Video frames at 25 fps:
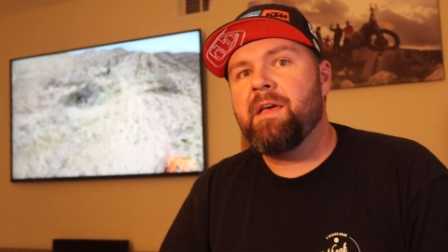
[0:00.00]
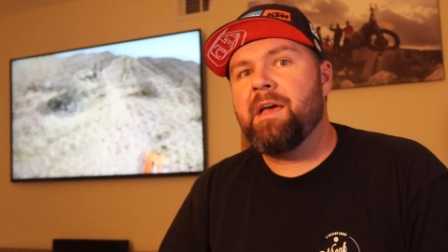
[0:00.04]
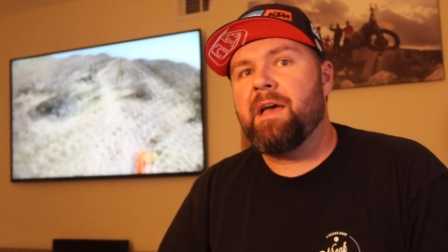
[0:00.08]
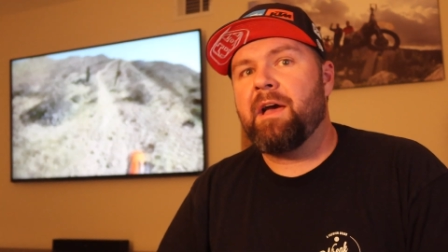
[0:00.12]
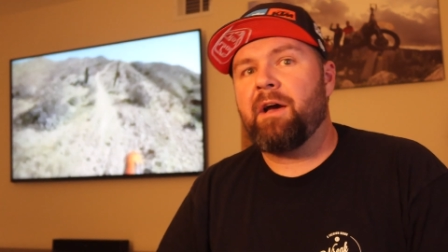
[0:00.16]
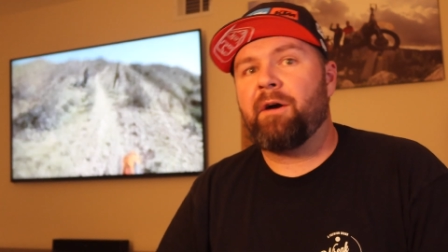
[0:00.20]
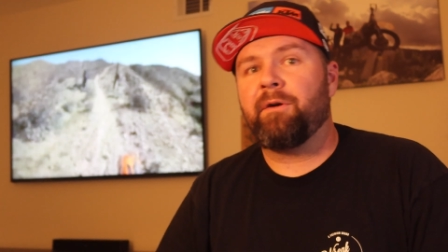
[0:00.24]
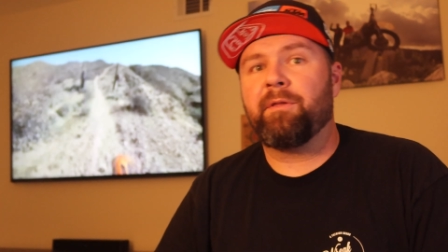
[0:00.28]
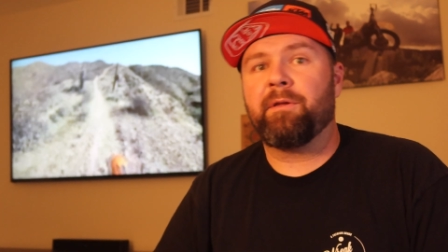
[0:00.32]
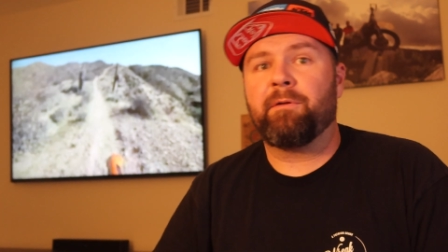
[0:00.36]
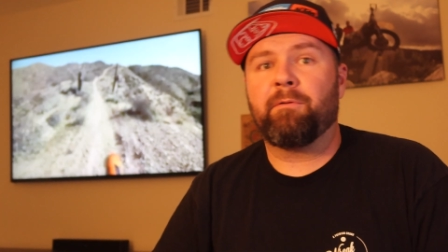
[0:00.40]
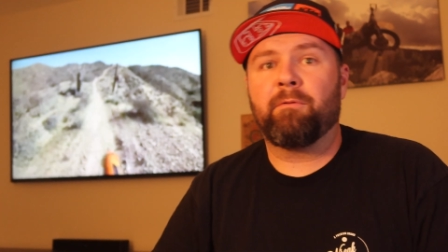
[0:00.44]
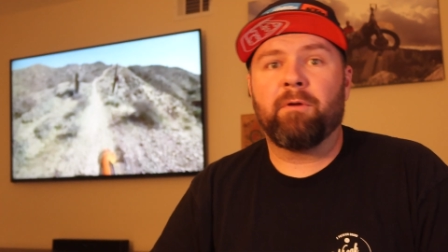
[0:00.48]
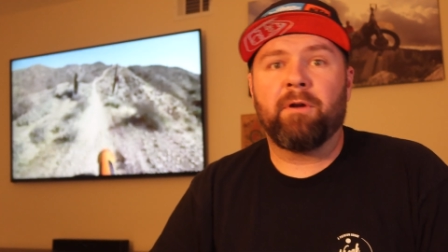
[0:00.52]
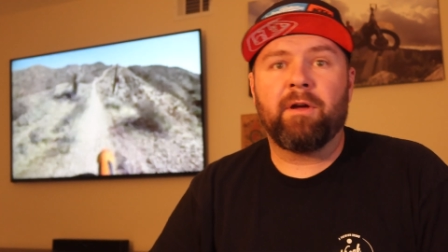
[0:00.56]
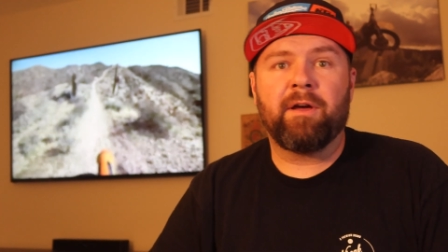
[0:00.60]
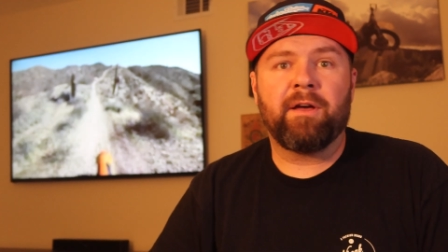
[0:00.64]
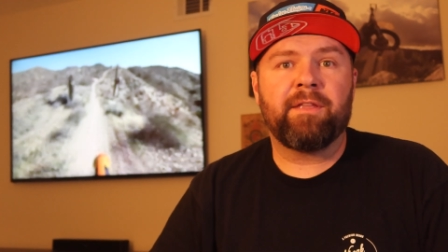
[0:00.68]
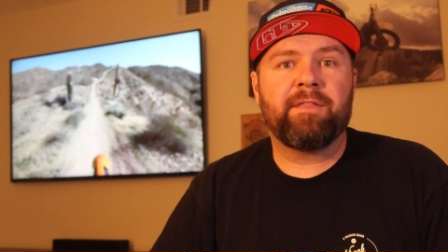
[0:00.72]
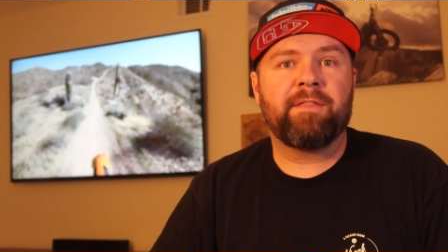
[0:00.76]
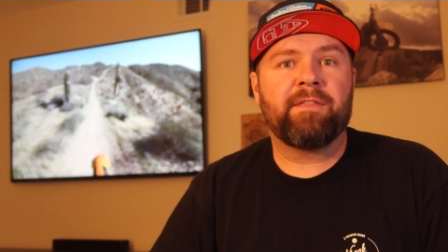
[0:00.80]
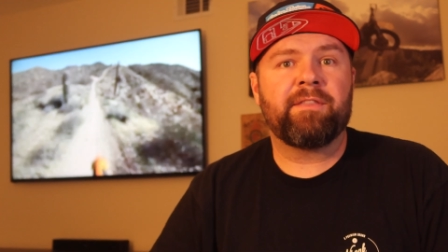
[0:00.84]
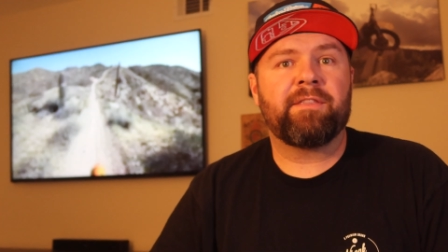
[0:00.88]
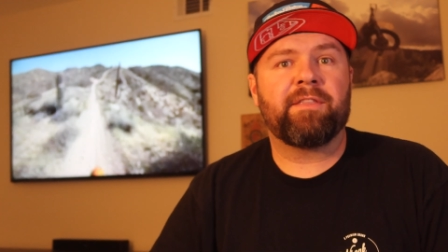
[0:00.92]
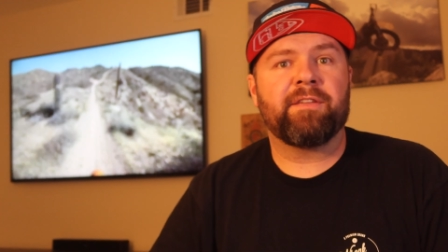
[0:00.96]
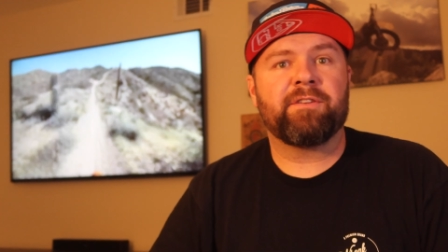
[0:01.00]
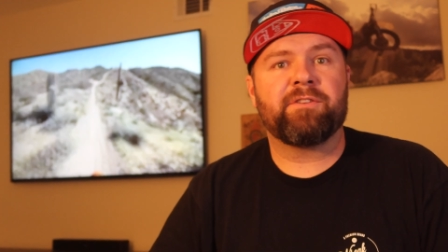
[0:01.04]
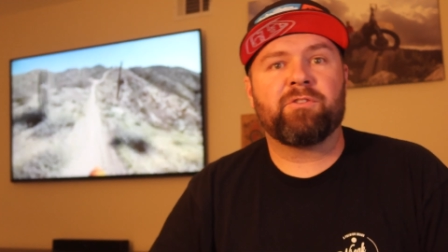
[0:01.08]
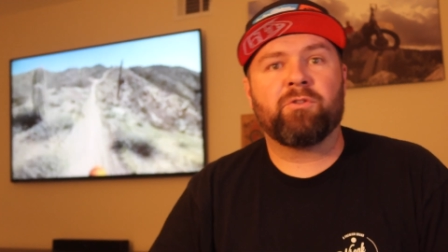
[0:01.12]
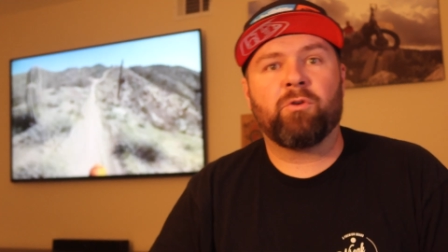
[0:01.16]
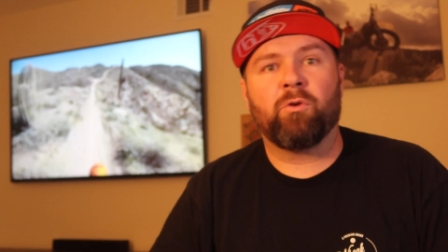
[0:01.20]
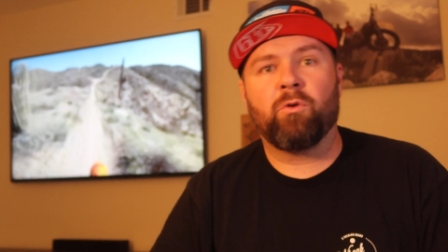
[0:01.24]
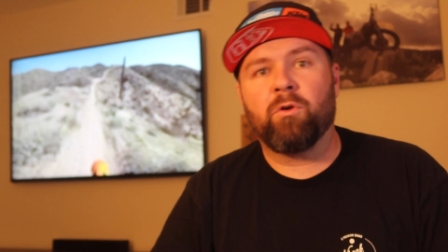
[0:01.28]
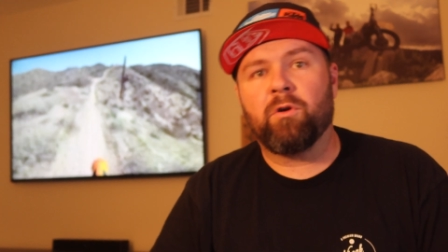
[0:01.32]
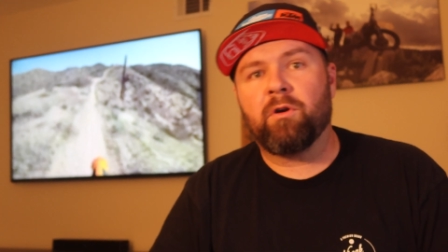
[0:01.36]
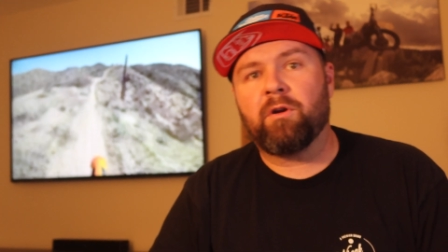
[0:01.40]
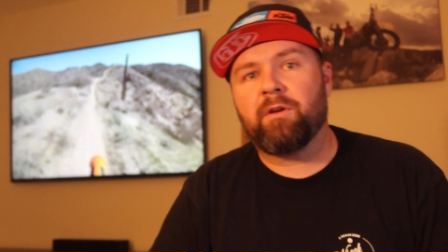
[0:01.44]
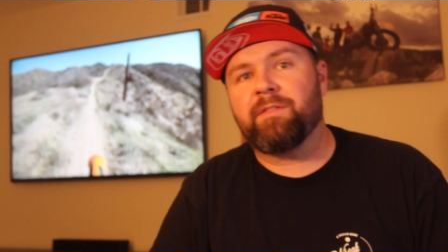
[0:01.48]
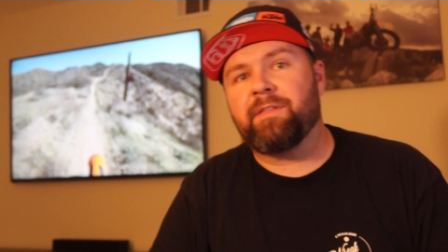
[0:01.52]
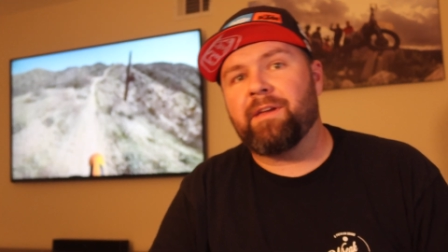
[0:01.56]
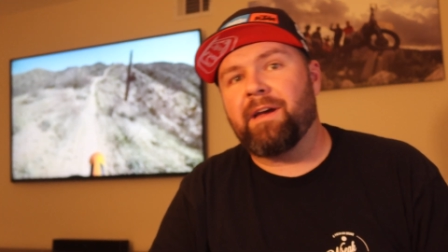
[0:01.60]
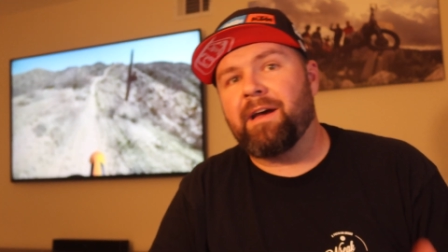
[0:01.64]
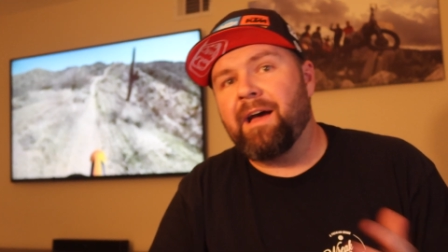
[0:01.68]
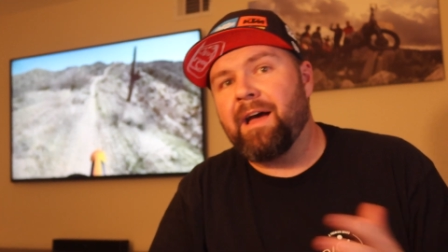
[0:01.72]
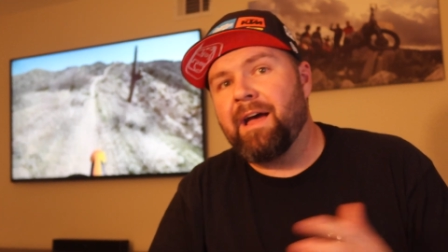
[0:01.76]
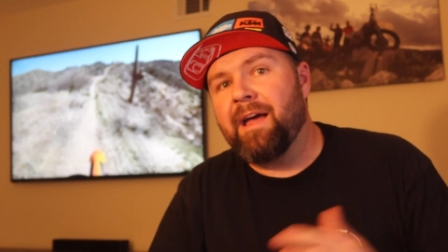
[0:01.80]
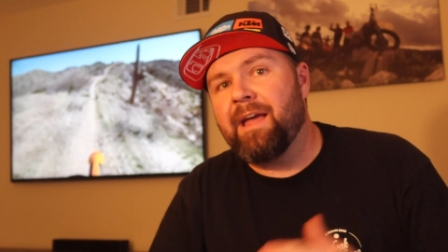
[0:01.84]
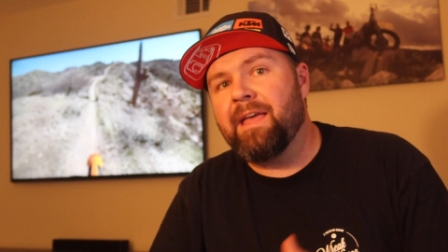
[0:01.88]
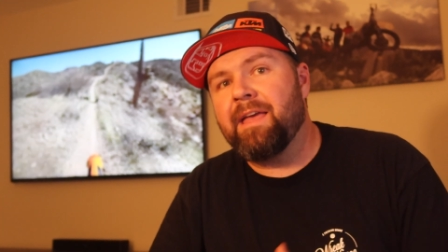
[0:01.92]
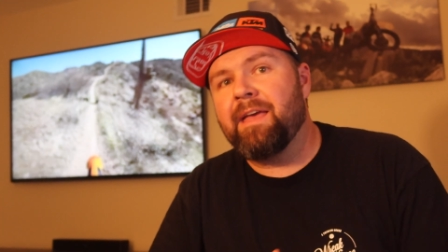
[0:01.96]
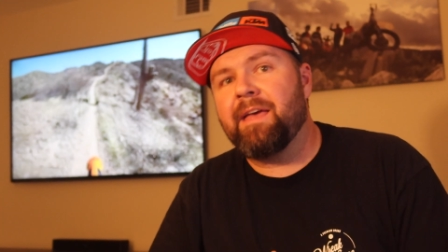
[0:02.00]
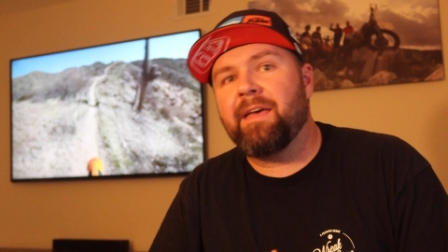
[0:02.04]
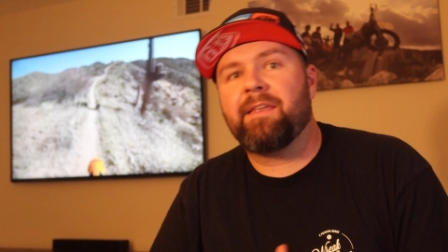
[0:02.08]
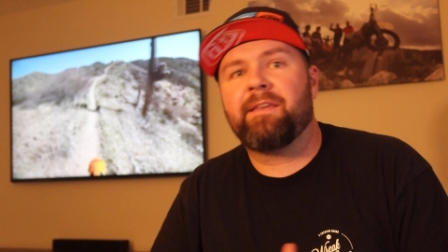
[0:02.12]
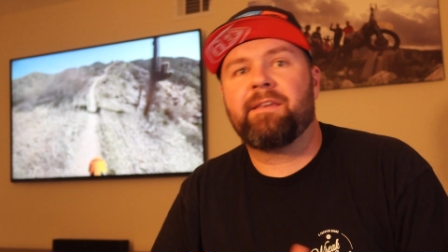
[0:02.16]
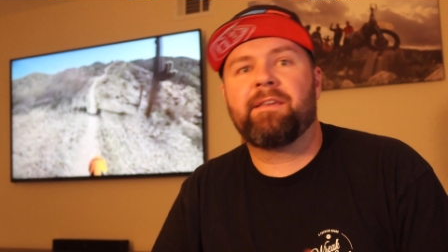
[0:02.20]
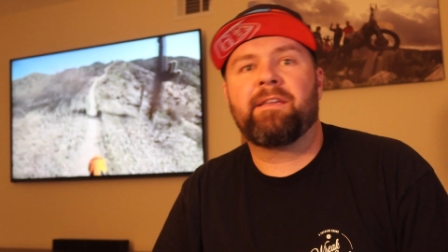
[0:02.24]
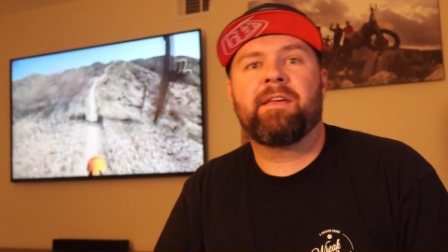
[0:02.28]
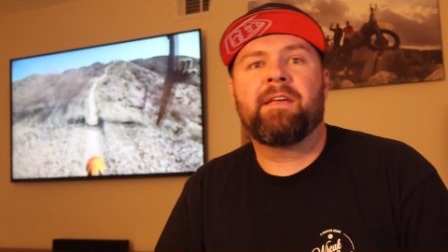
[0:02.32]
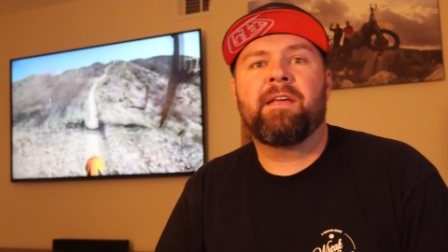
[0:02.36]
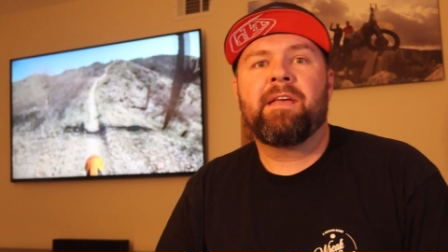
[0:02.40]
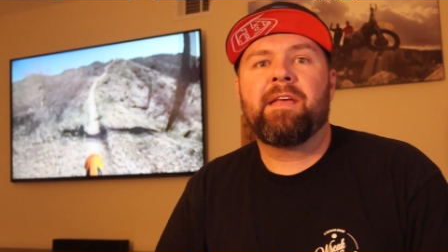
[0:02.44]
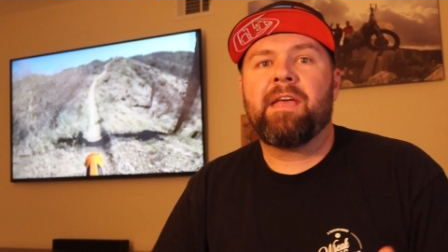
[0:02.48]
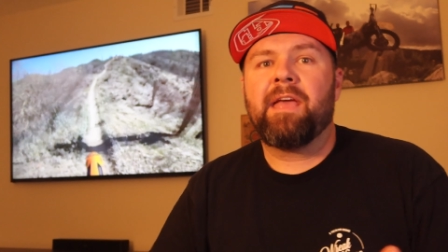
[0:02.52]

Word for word: how they run, the torque, the high end,